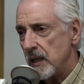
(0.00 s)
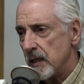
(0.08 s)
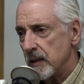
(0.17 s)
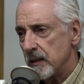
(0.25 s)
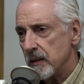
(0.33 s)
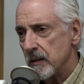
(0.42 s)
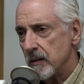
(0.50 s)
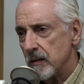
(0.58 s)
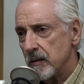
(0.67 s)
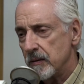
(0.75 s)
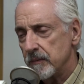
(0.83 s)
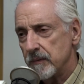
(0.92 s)
And
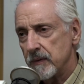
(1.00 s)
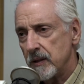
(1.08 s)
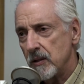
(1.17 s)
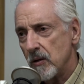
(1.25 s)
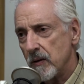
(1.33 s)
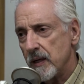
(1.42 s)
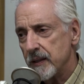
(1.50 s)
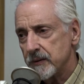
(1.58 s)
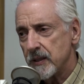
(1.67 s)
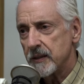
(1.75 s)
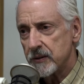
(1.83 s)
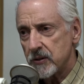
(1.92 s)
um, you know,
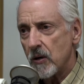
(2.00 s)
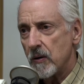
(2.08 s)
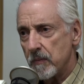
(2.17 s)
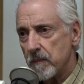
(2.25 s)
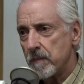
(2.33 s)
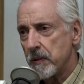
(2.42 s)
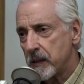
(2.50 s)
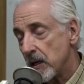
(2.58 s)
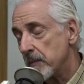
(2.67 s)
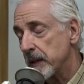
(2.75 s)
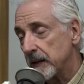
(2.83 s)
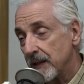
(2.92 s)
as I started
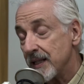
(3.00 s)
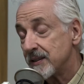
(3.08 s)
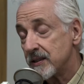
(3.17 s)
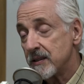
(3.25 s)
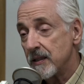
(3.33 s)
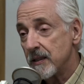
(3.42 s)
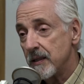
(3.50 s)
becoming less